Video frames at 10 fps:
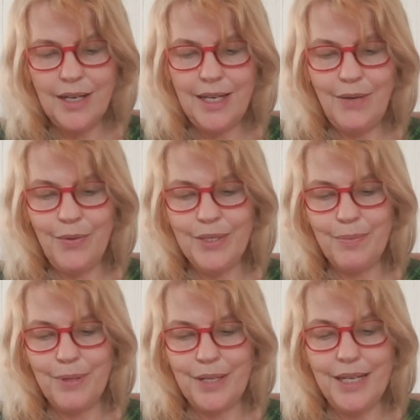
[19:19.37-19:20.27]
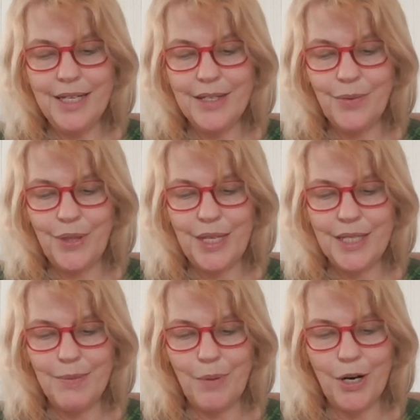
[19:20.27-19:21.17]
He was pleased with
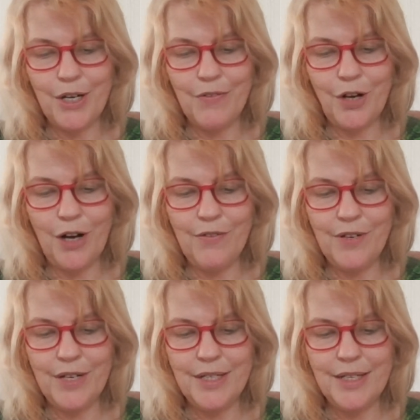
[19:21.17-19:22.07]
this mark of confidence,